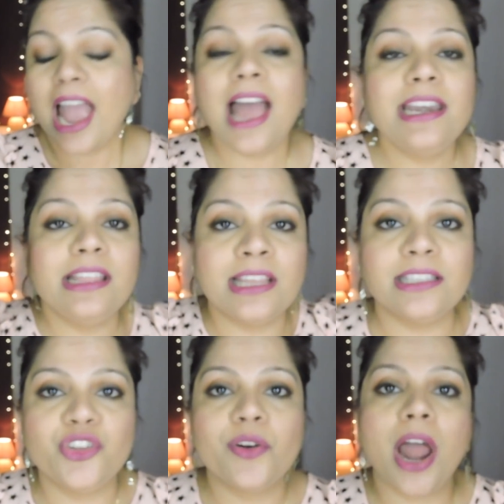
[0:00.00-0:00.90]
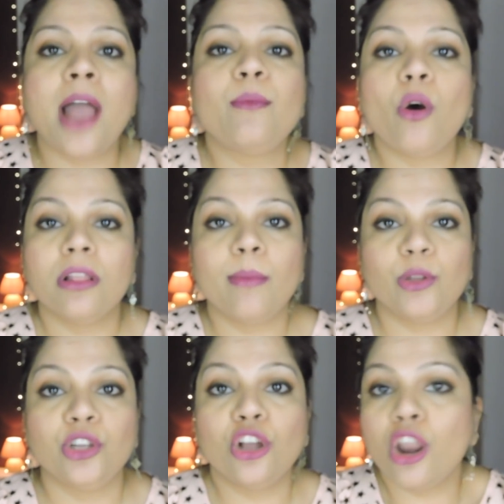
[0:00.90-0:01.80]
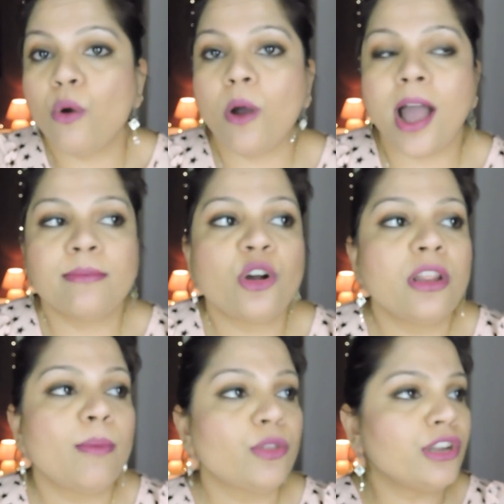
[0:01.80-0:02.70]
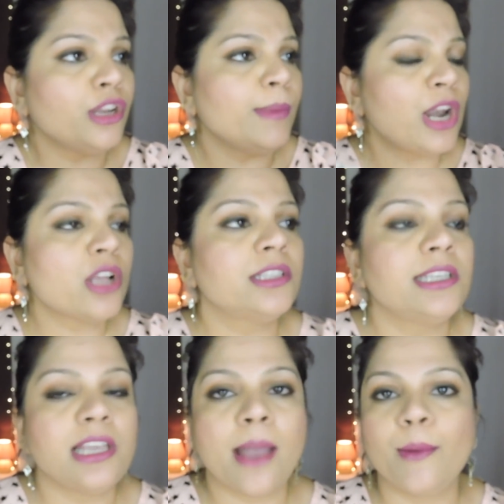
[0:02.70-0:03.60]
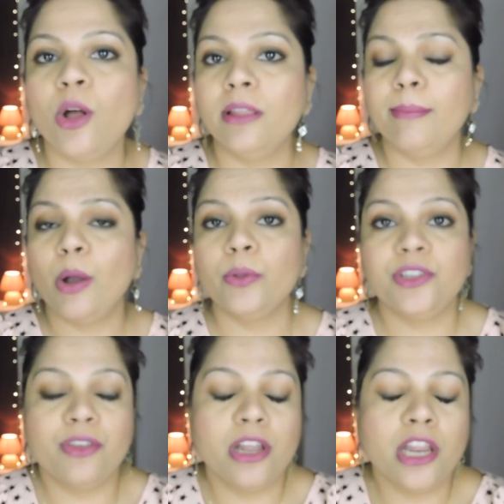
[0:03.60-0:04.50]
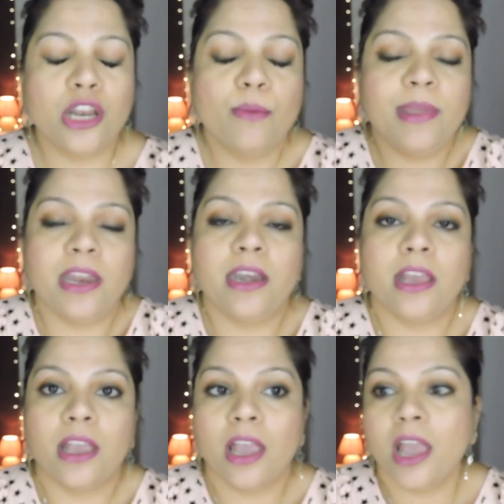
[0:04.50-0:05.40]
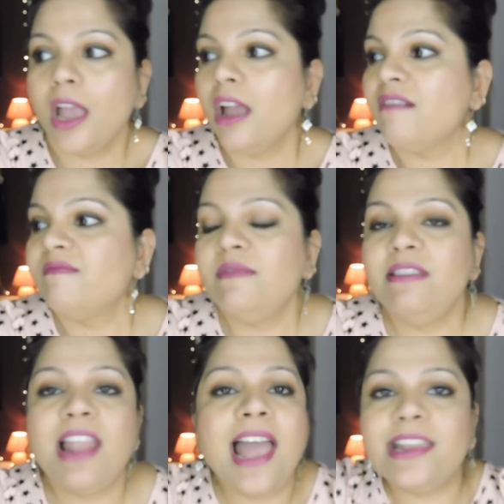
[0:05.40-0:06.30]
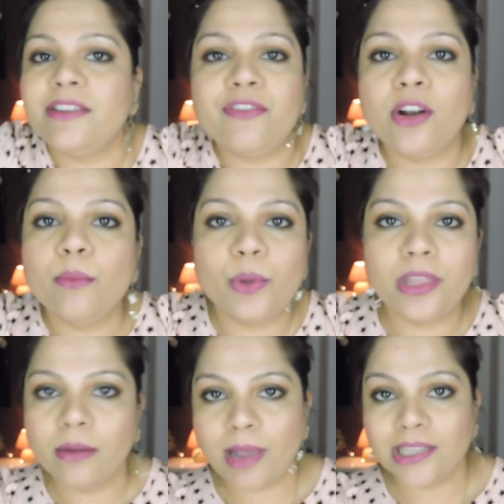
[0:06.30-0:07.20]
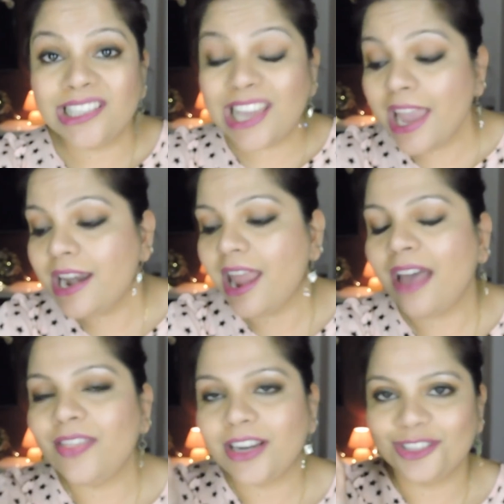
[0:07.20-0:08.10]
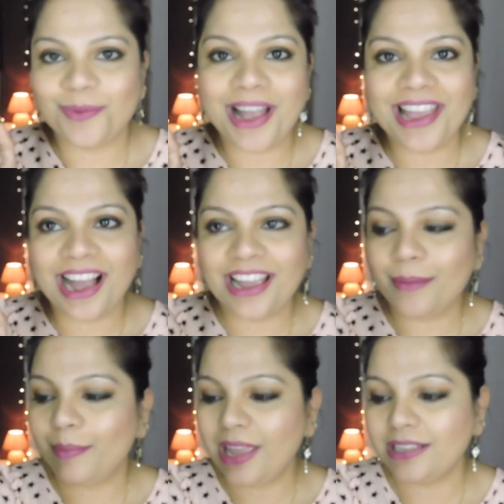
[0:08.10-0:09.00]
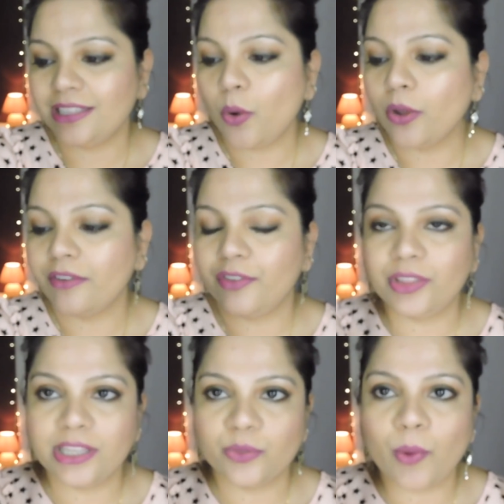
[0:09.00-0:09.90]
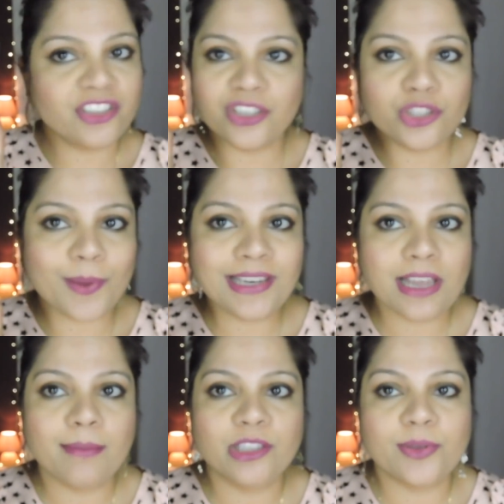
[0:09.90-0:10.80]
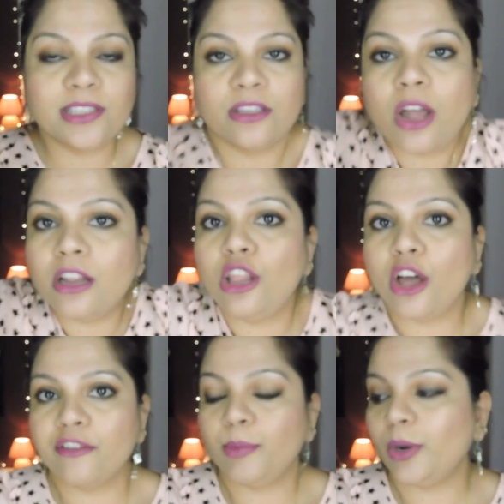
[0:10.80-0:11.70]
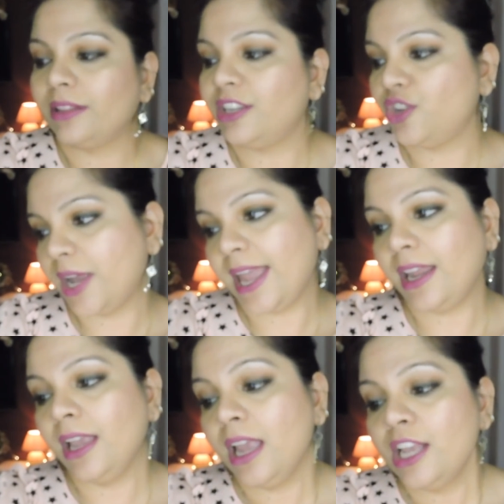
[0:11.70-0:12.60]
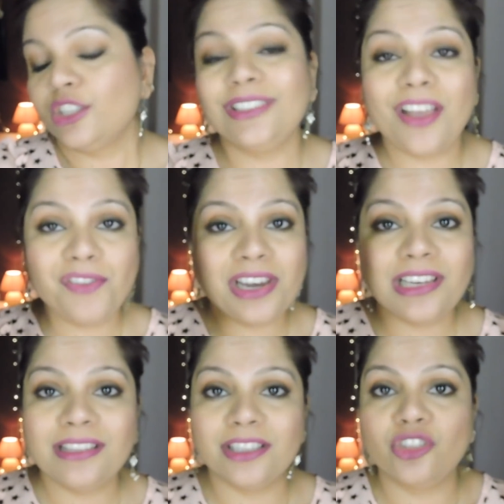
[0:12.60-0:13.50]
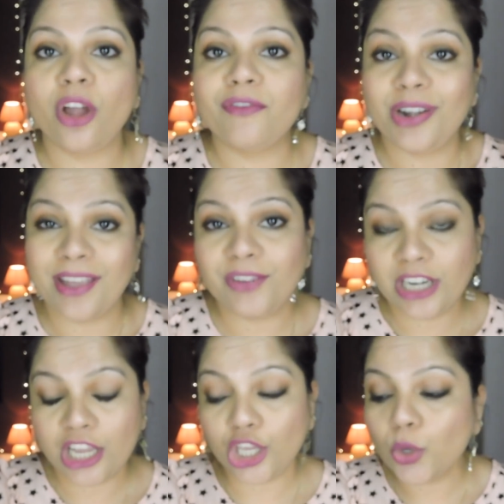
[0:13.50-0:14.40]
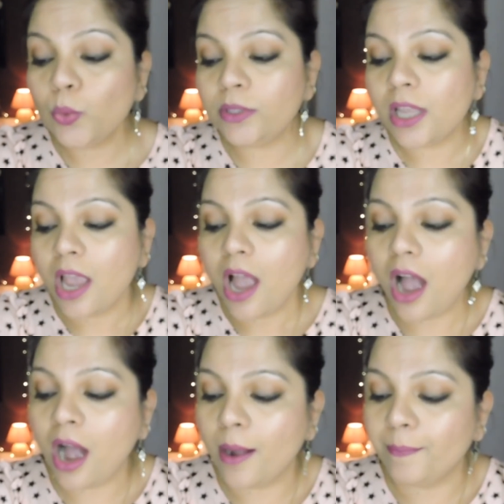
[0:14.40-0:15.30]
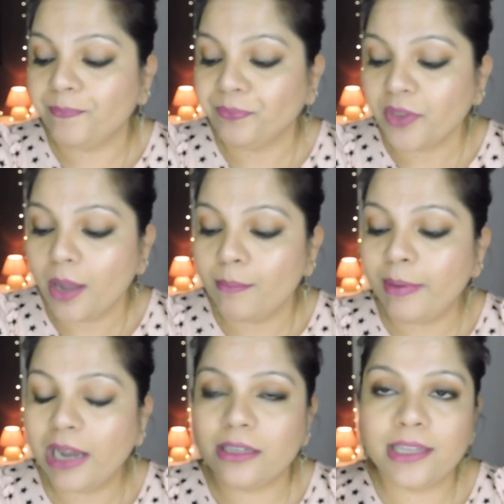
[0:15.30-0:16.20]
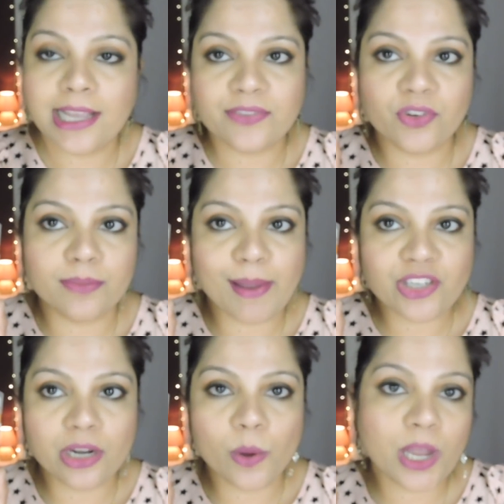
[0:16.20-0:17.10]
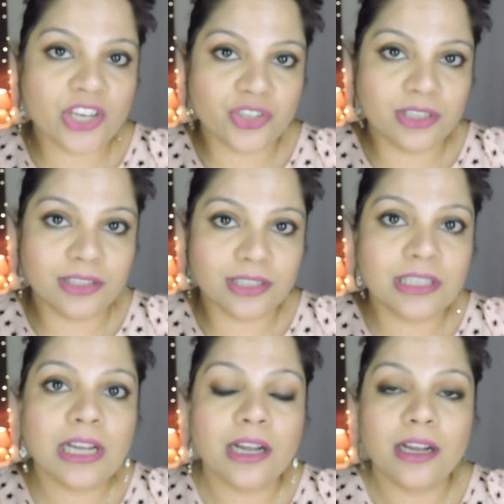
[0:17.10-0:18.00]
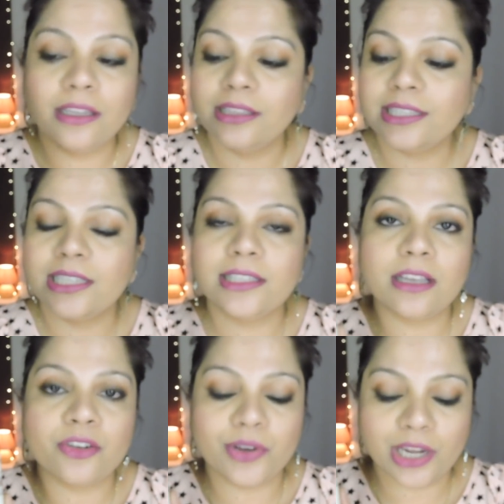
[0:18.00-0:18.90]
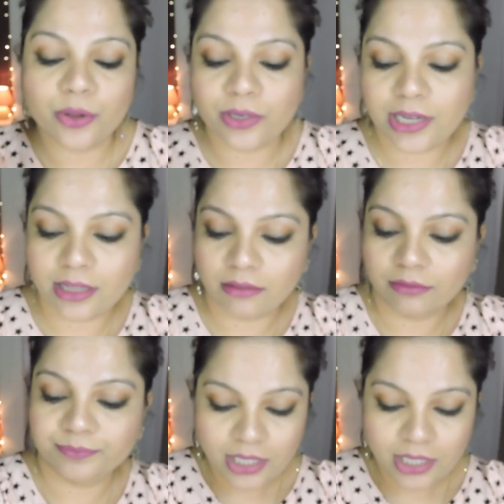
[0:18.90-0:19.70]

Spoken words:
And this year I'm all about the glow, I'm all about the luminosity, I'm all about the illuminating light from within my skin, and that is why I placed the order for this one. It's just 20 ml, so it's not a lot of product that you're getting, so definitely this is not for an everyday use, but yes, for special occasions this is a really good deal.